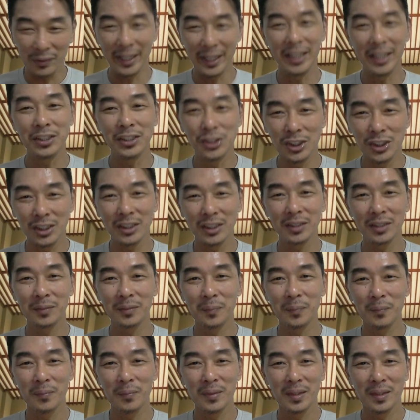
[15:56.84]
down the engine,
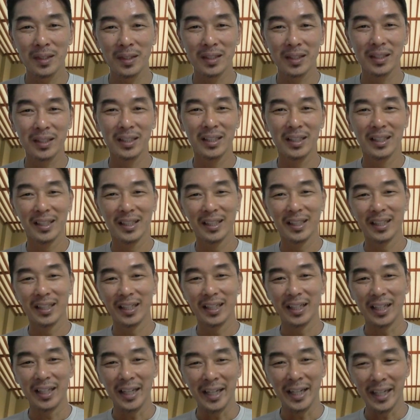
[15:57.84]

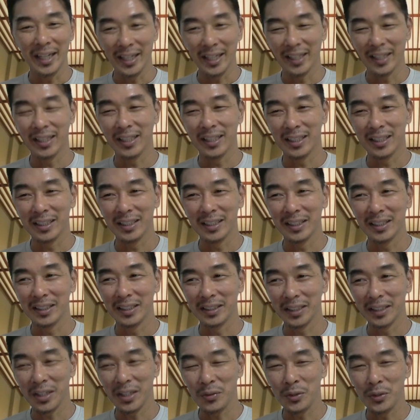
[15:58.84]
and
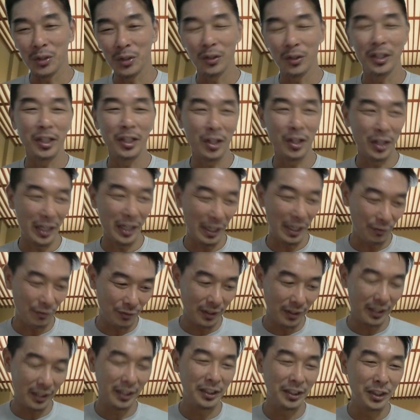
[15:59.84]
now you
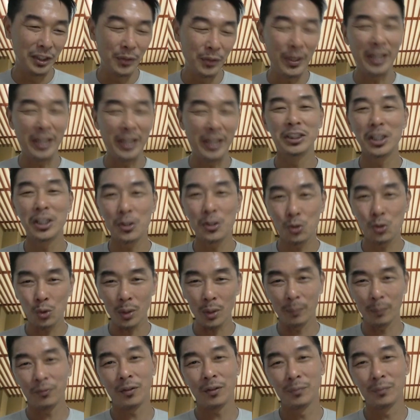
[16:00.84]
have a new engine
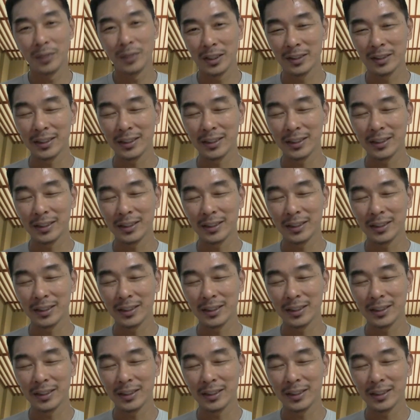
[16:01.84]
swap from